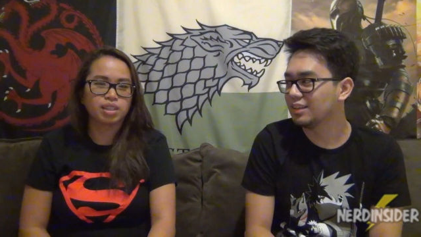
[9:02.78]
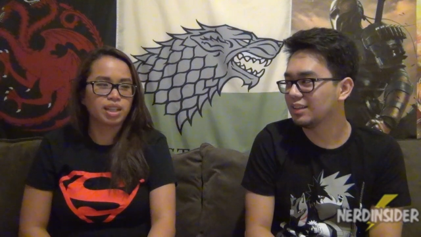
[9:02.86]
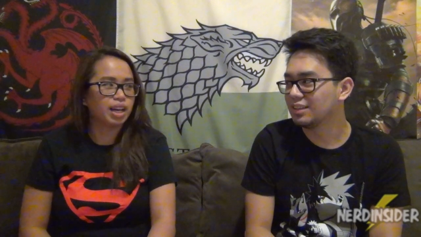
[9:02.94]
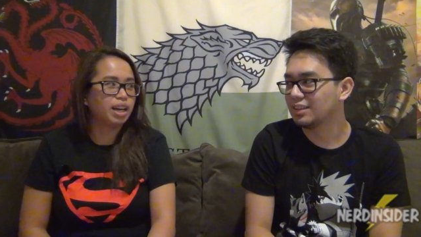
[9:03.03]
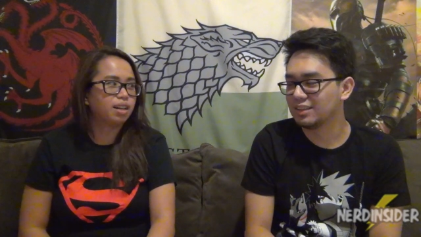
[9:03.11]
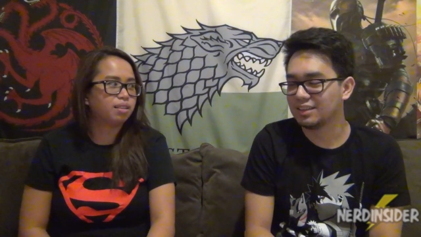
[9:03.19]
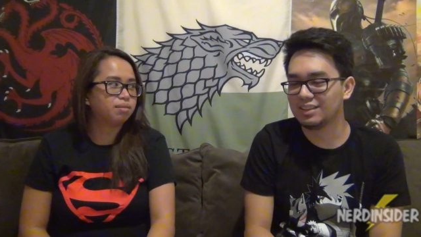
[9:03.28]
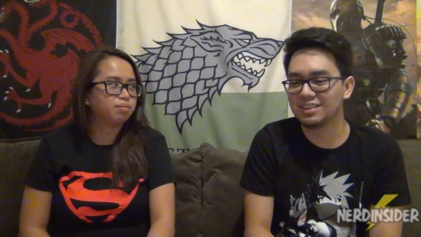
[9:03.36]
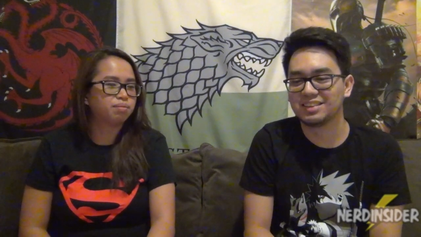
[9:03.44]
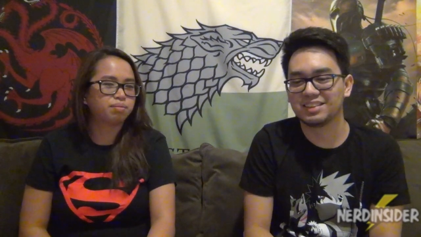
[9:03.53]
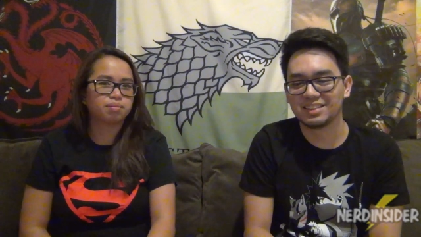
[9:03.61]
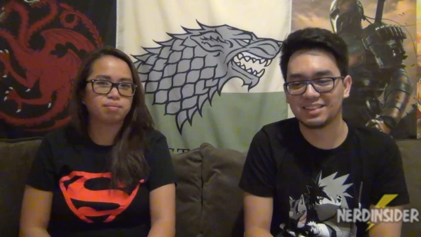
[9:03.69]
Speaker 1: Yeah.
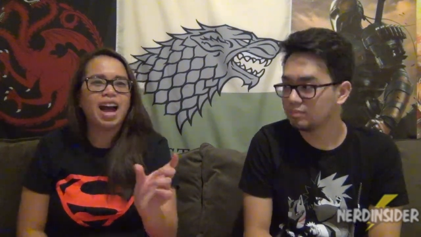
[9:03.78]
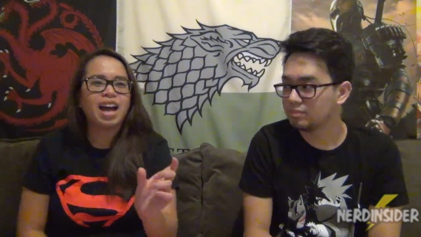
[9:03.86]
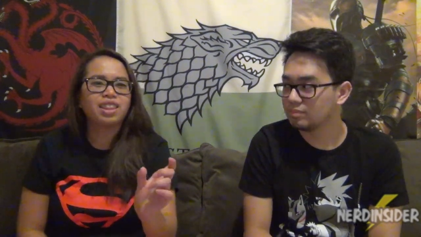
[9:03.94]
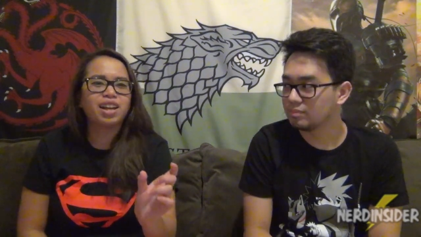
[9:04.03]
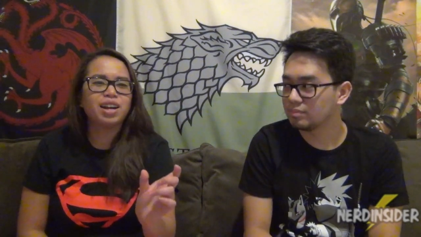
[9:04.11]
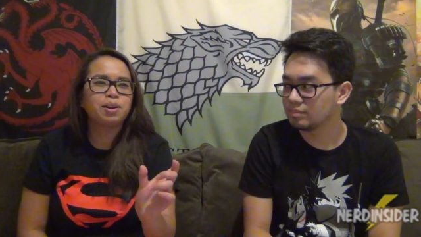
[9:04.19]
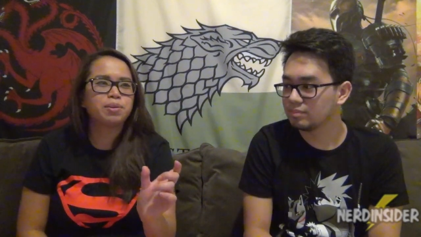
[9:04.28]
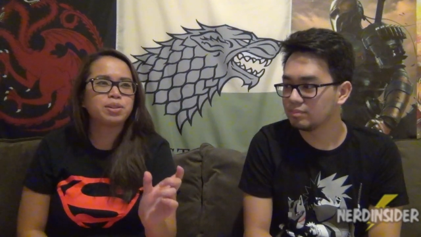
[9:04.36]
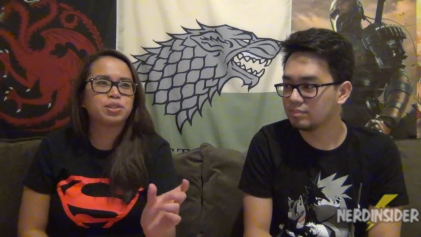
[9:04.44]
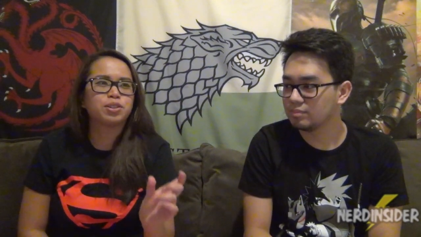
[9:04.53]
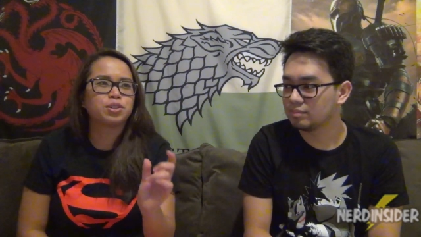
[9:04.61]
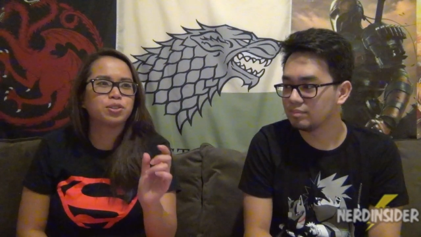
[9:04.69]
I thought it
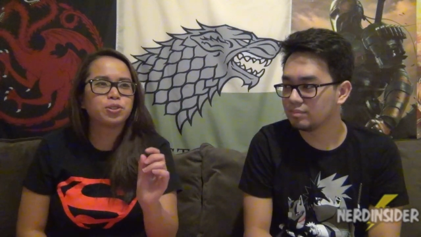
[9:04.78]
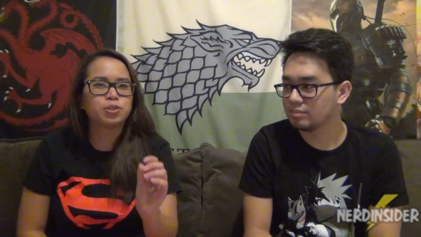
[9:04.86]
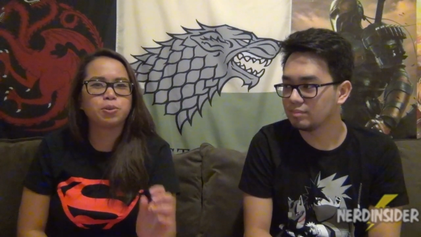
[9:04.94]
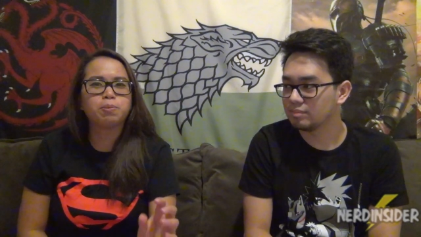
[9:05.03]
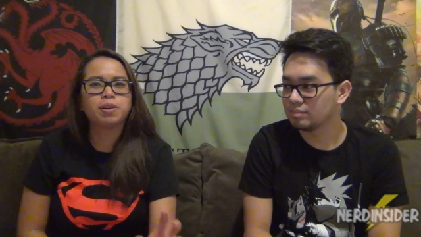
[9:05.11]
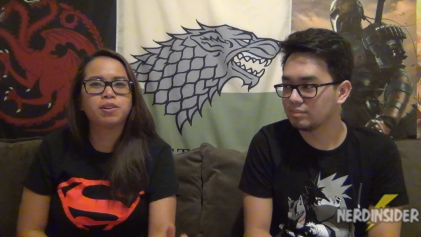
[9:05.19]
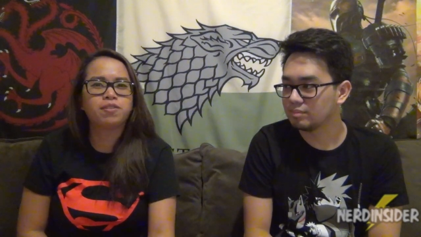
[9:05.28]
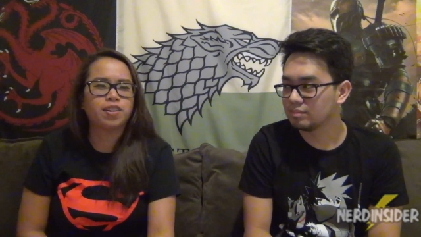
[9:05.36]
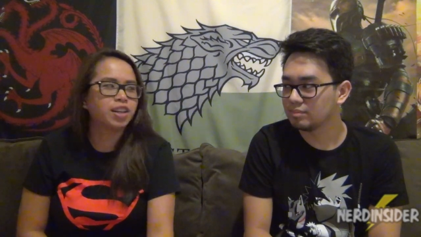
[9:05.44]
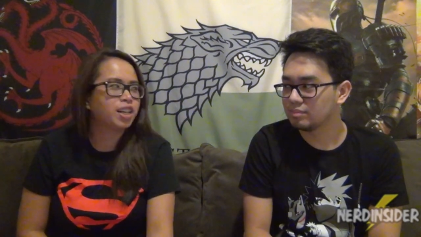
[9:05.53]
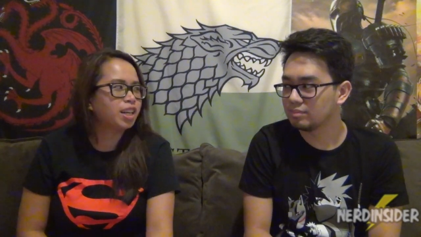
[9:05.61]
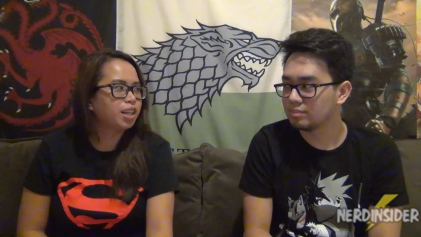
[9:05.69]
was super
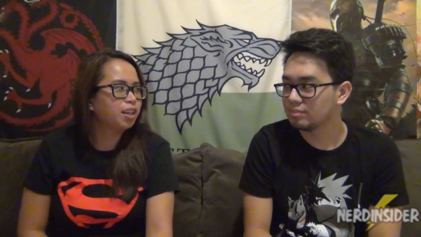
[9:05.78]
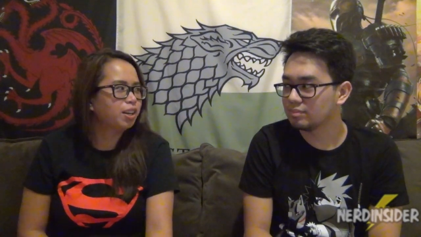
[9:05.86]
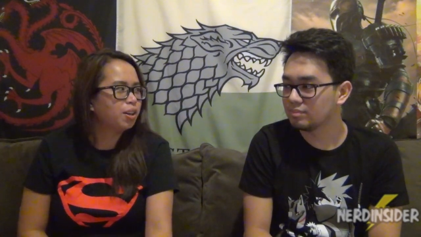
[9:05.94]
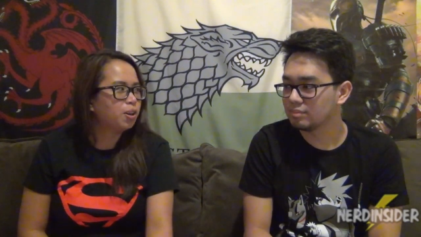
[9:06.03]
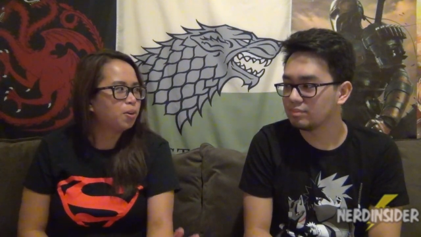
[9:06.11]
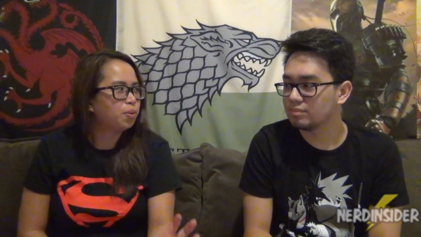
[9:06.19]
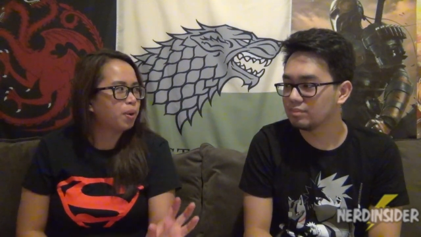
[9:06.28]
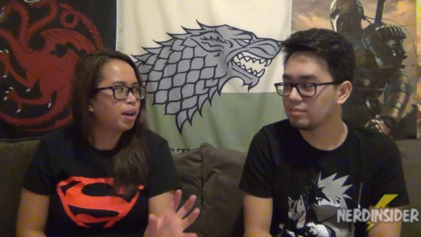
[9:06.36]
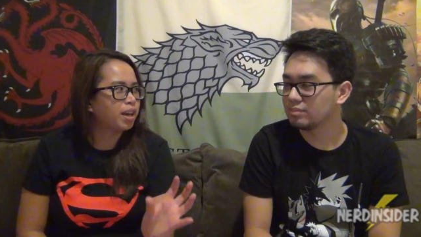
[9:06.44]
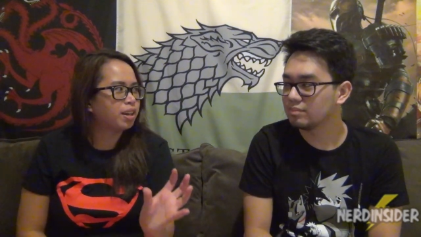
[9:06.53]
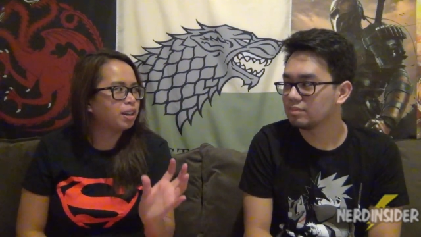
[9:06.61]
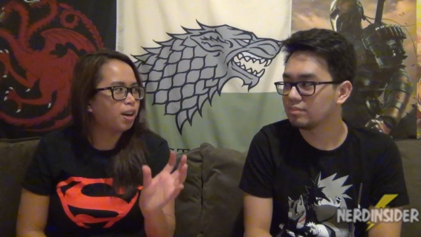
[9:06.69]
funny
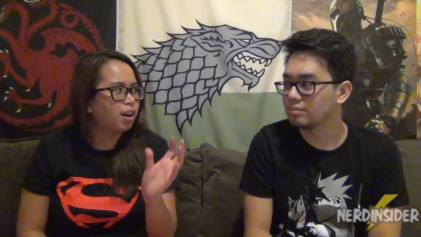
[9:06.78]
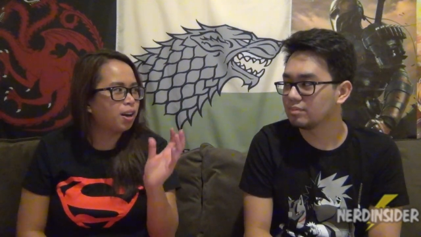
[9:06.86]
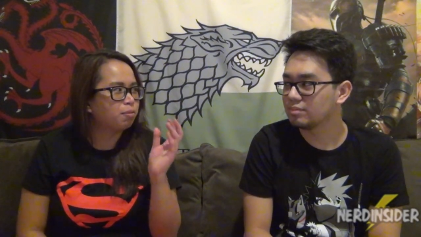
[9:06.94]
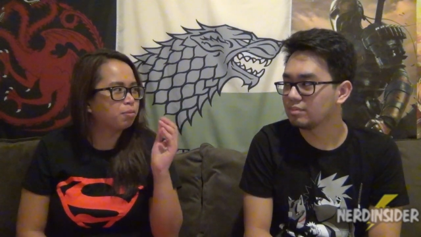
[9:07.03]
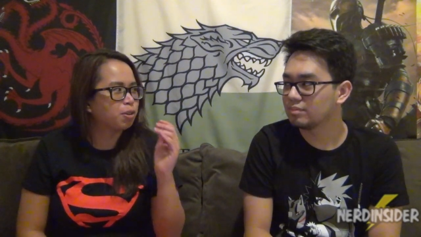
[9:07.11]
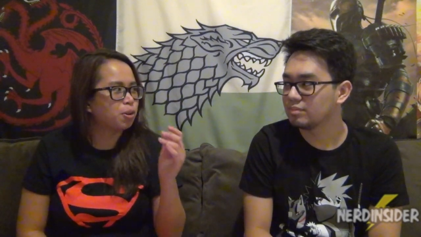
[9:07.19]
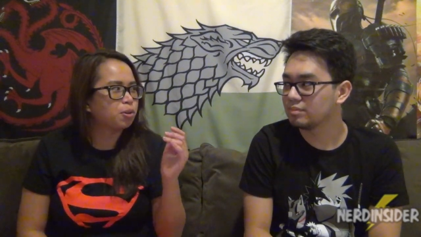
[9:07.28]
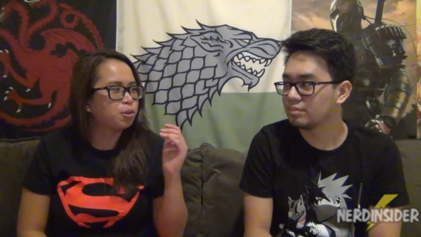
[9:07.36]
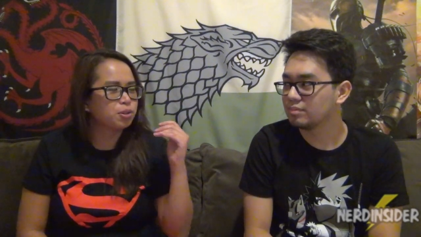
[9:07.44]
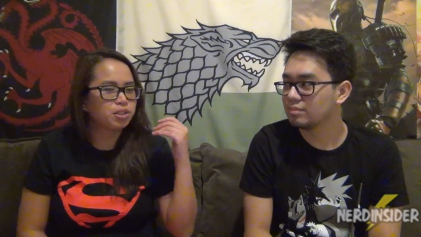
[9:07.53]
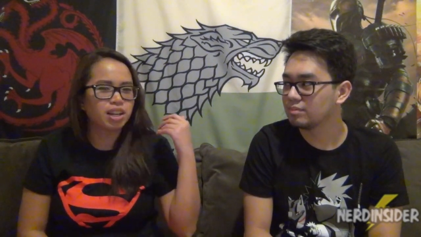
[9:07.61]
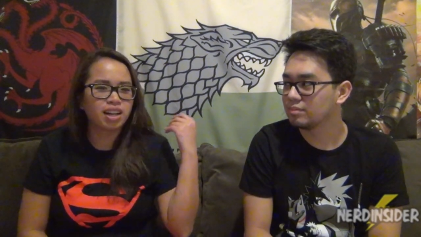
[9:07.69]
when um,
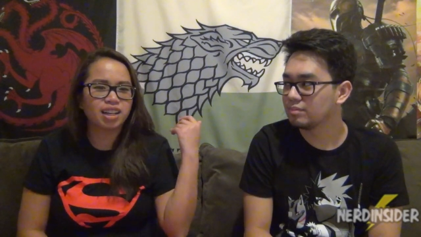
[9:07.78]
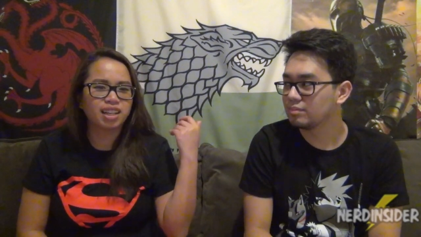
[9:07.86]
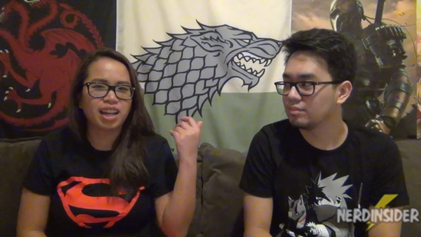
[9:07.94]
Goku started